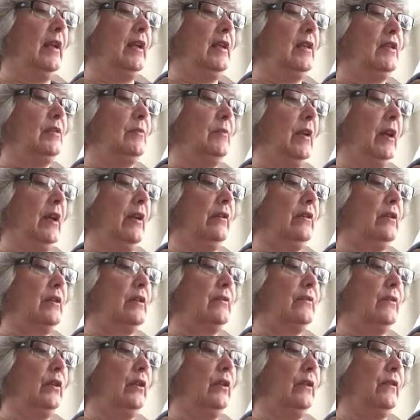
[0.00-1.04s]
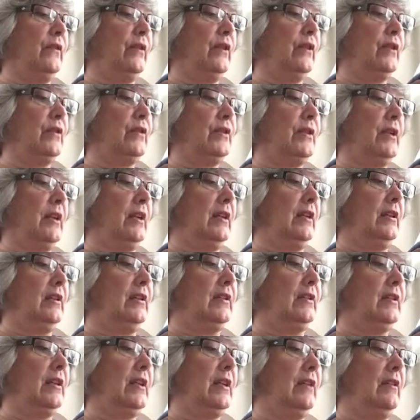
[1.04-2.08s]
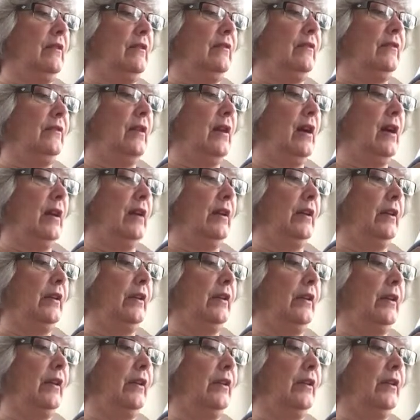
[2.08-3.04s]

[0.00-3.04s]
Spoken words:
His mouth is full of cursing and deceit and fraud, and